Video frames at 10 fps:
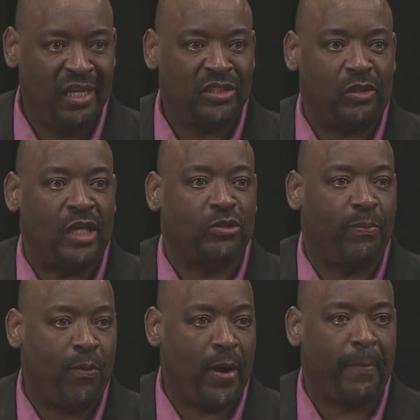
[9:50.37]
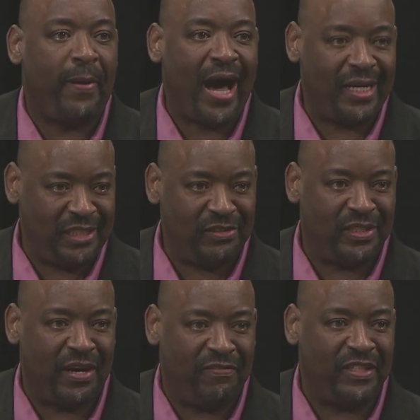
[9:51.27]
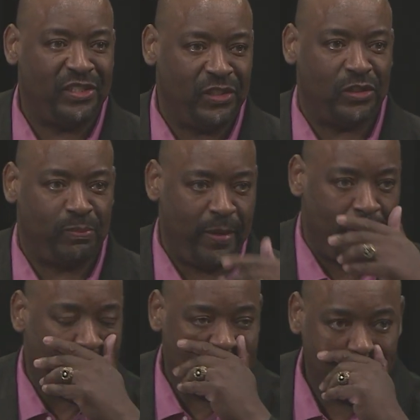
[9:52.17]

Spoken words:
so that you're pouring positive stuff into your spirit.